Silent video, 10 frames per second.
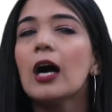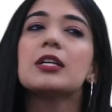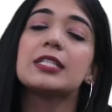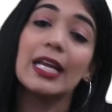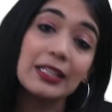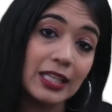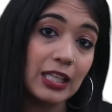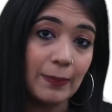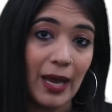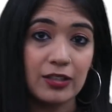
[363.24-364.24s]
a
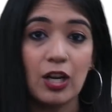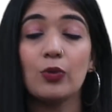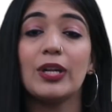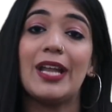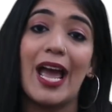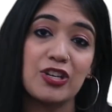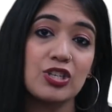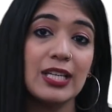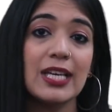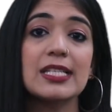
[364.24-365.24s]
technical background and
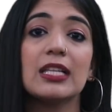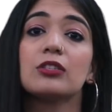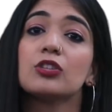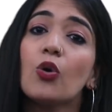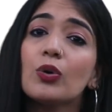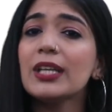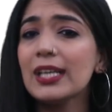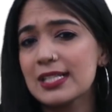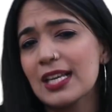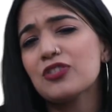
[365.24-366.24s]
actually has learned coding,
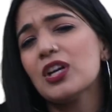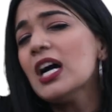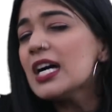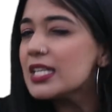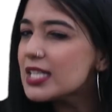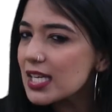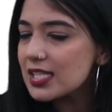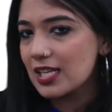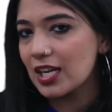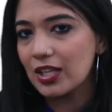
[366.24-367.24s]
etc.,
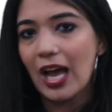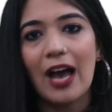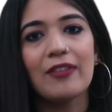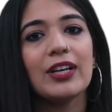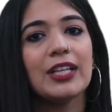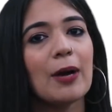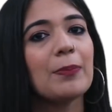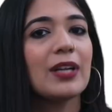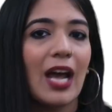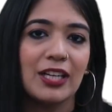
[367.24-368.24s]
does tend to have an
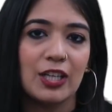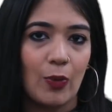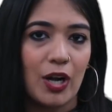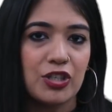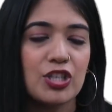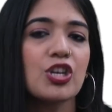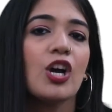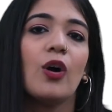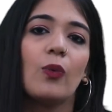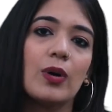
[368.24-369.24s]
upper hand advantage
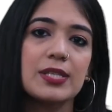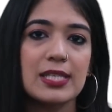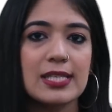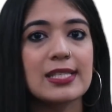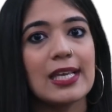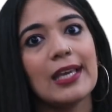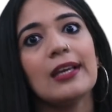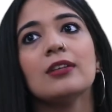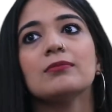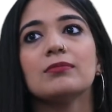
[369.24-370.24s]
versus,
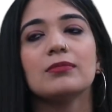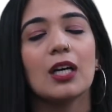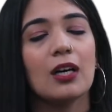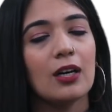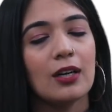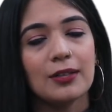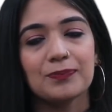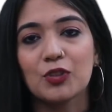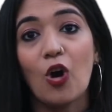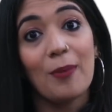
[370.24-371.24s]
say,
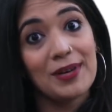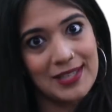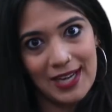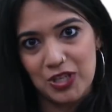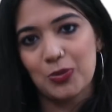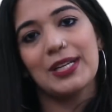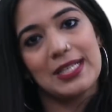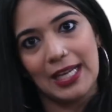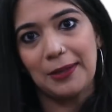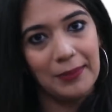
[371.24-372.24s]
commerce
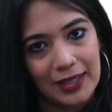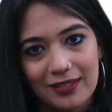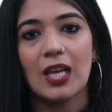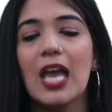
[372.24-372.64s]
graduates like me.